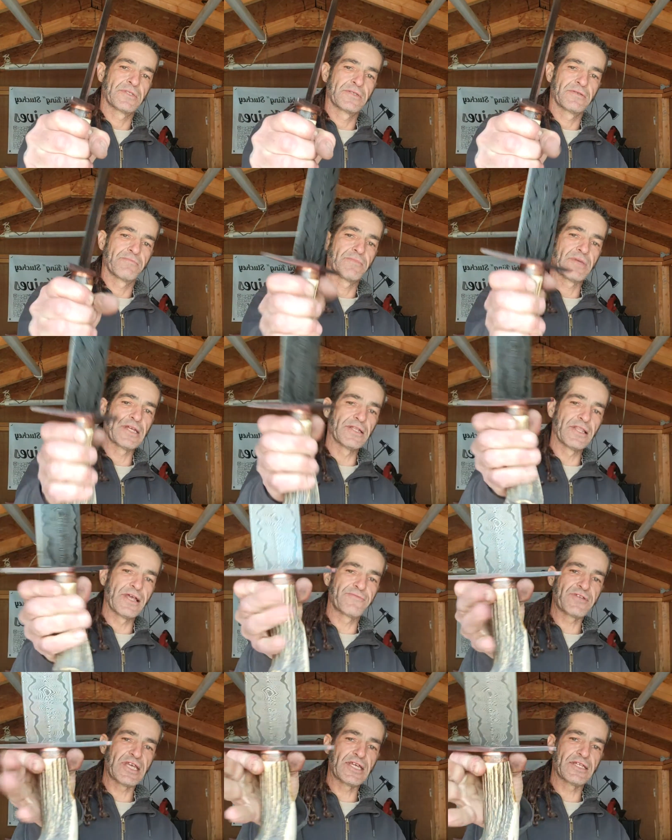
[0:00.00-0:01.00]
Made a
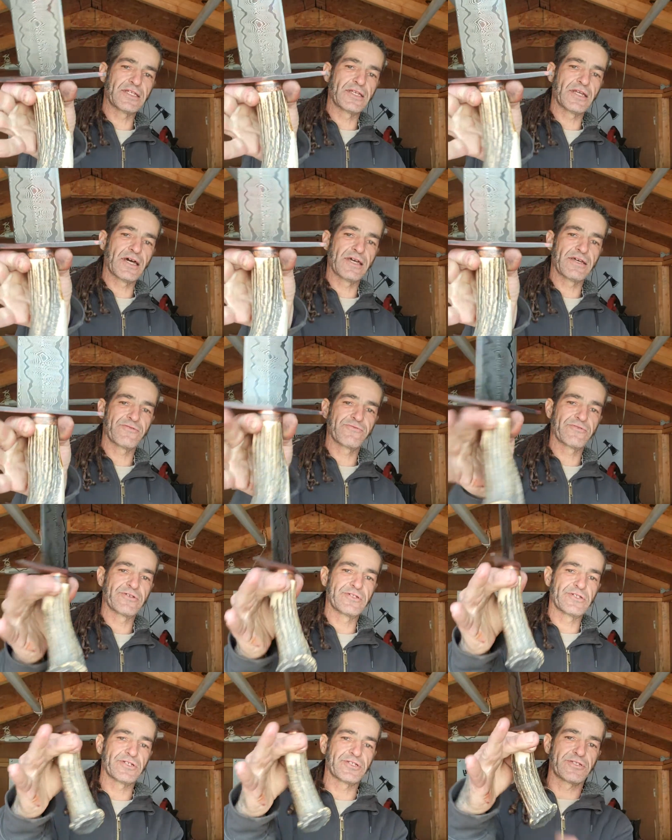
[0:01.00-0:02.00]
left-handed knife,
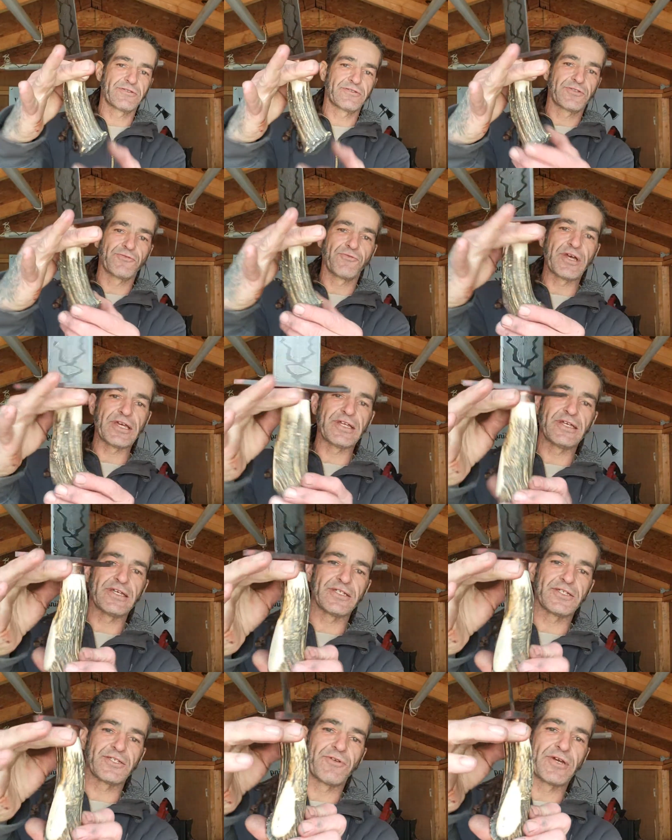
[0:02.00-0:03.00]
just the way it is,
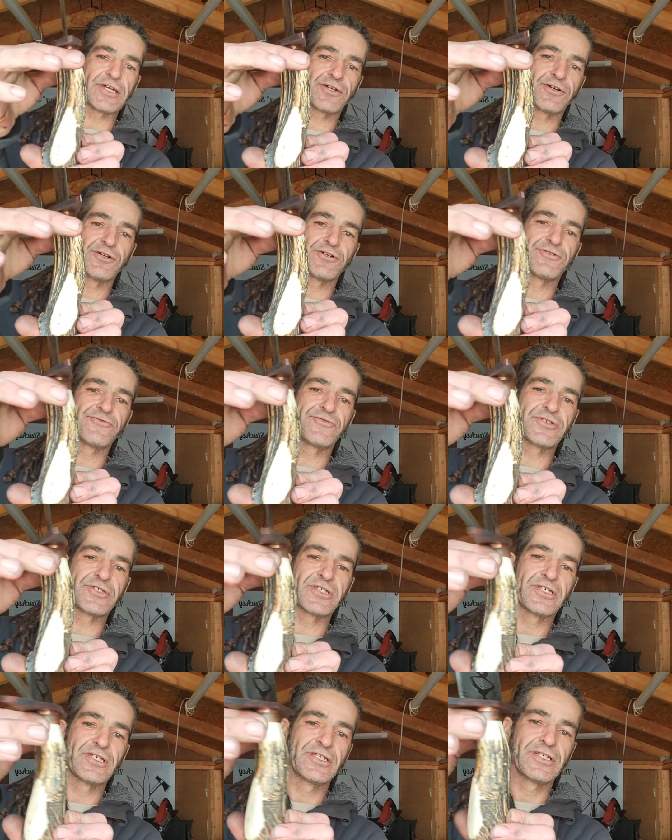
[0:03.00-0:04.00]
the way it curves.
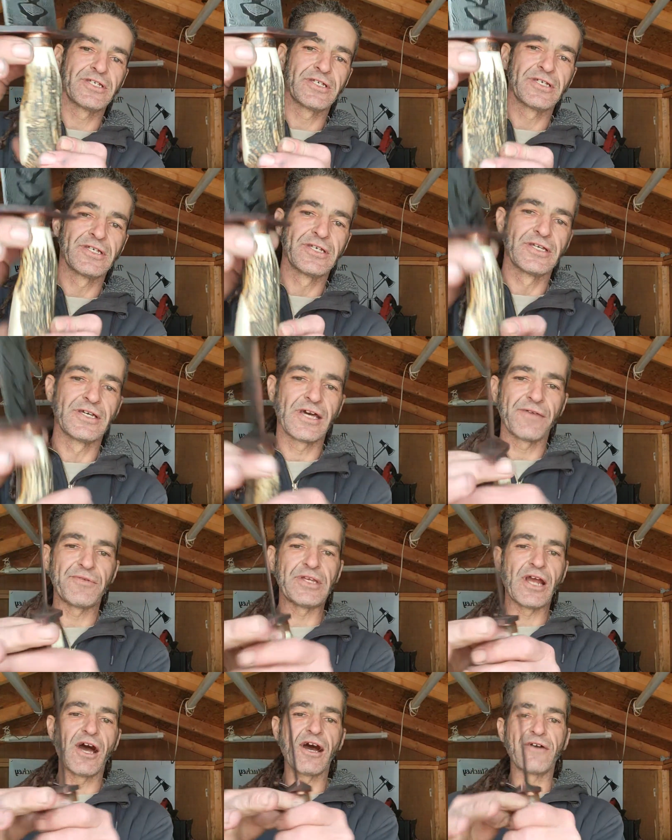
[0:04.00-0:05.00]
I mean,
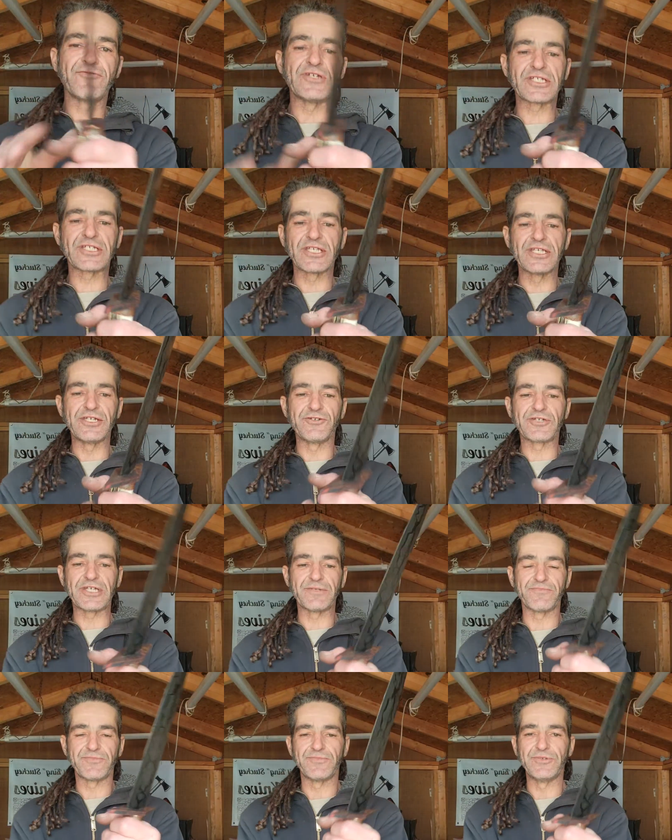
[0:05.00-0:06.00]
obviously you
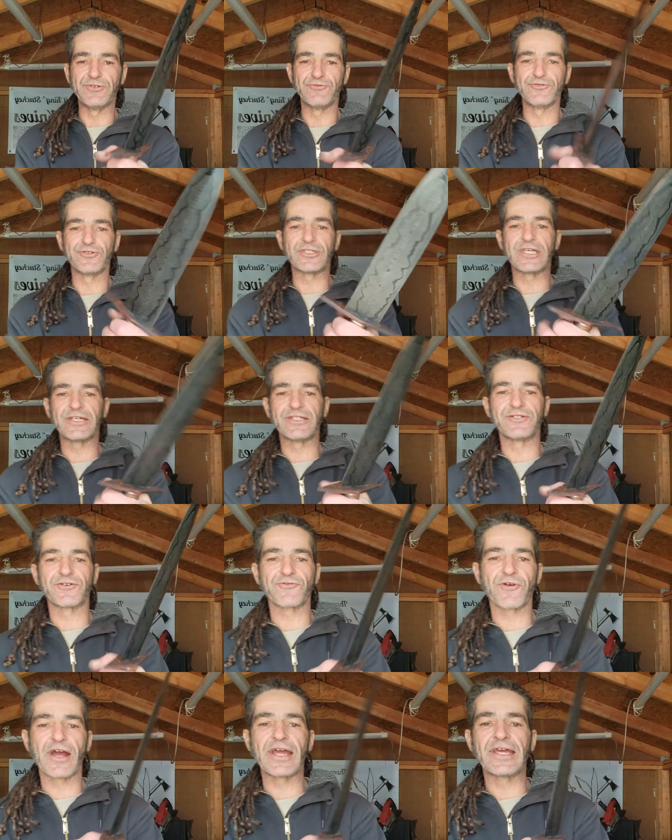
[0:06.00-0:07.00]
can use it in your
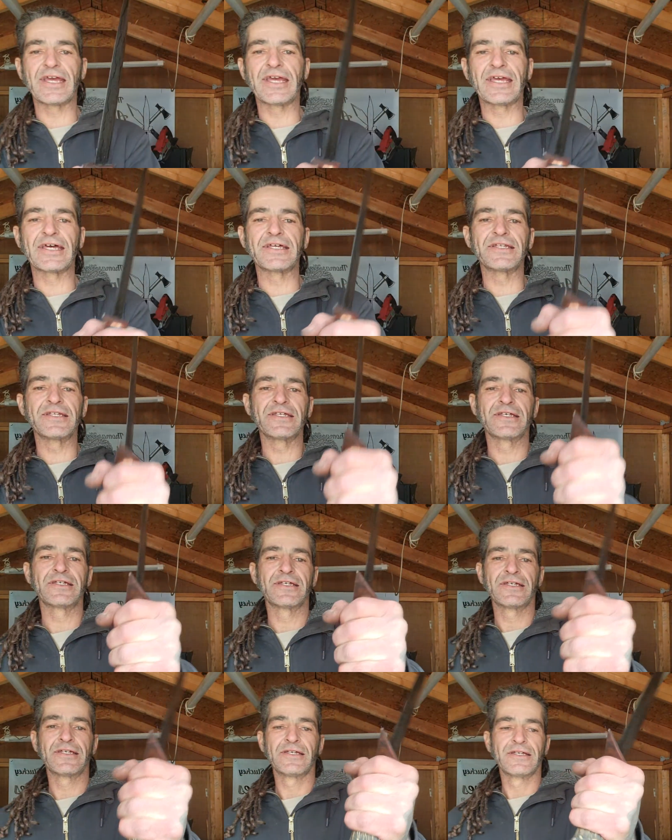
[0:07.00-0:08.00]
right hand,
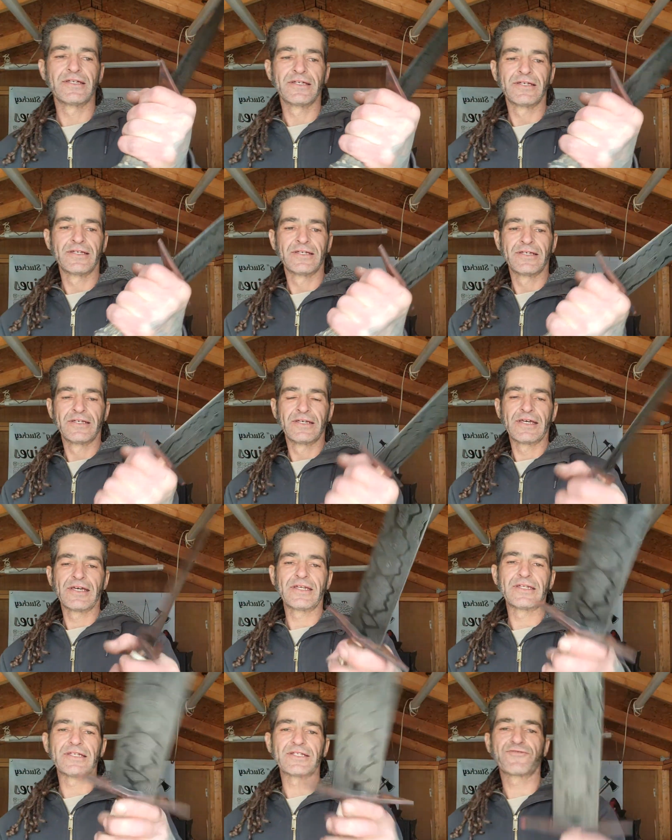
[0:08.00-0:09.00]

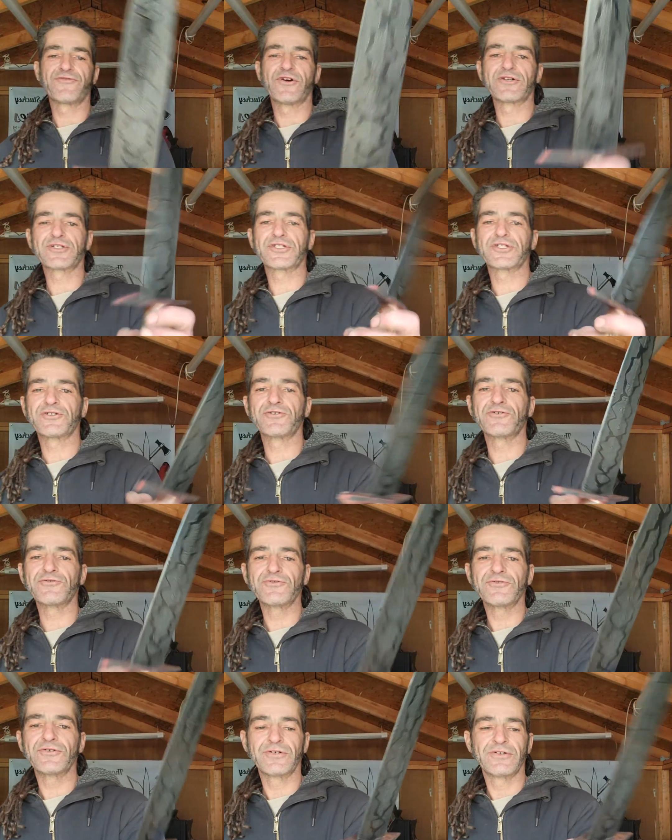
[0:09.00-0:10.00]
and it's functional,
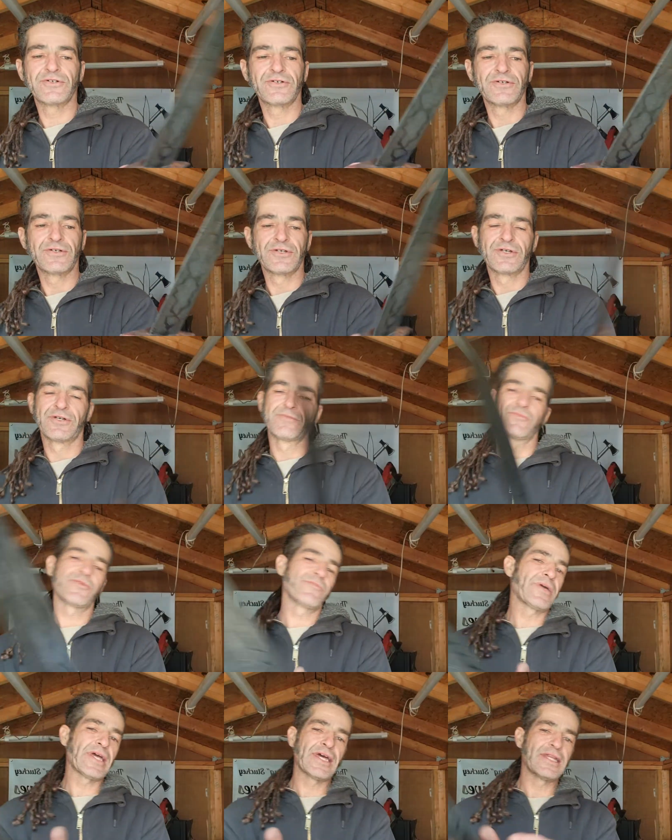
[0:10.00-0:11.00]
but
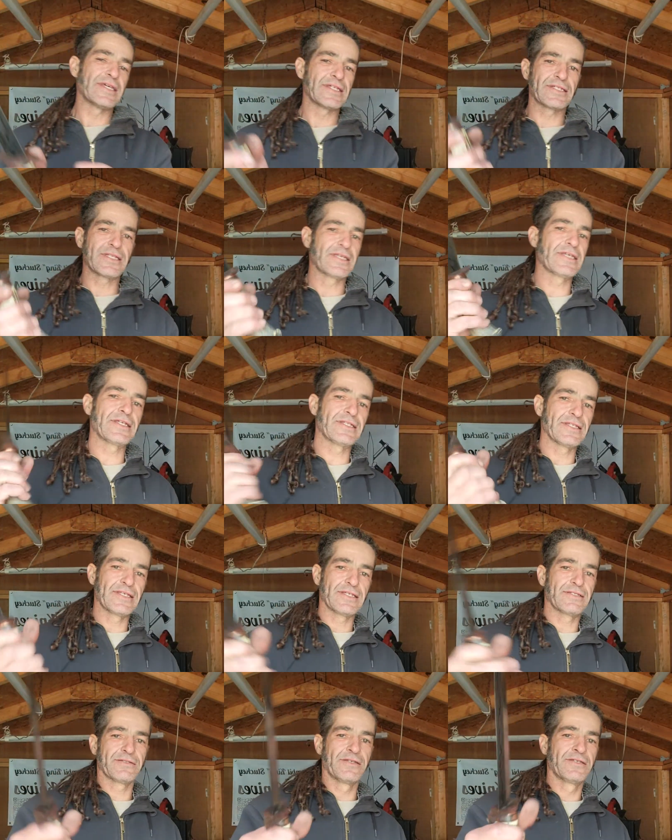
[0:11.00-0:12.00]
man, it
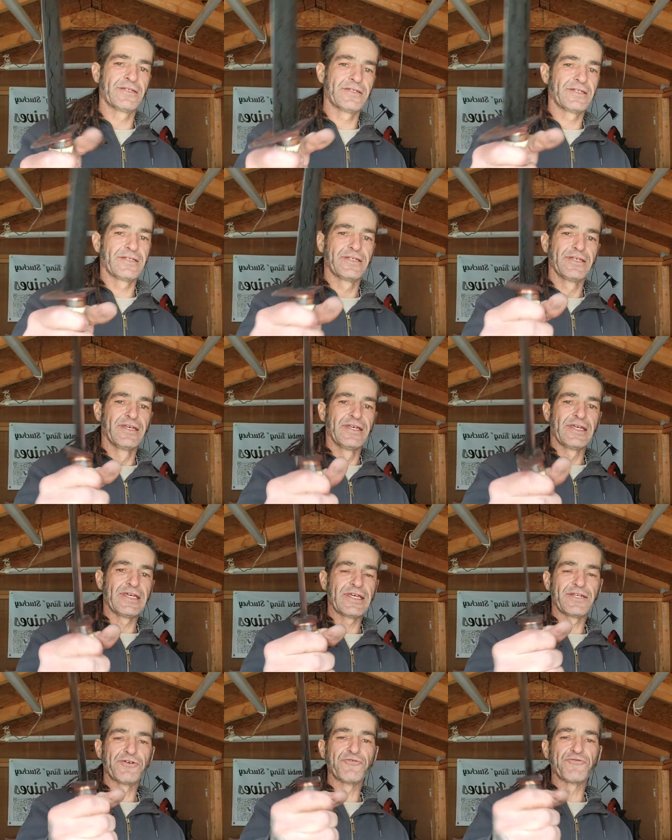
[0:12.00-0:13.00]

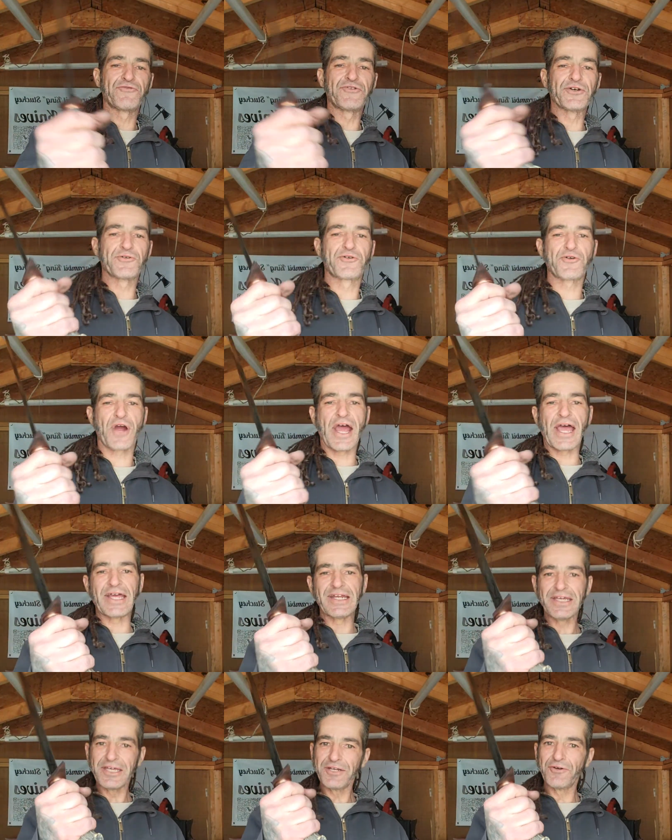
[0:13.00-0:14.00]
don't feel right.
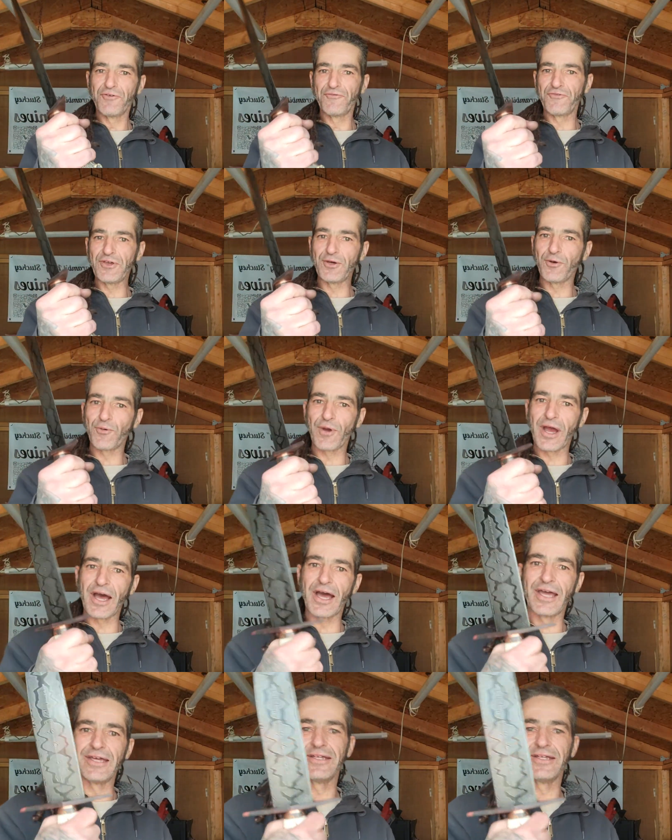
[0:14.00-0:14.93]
It don't feel right.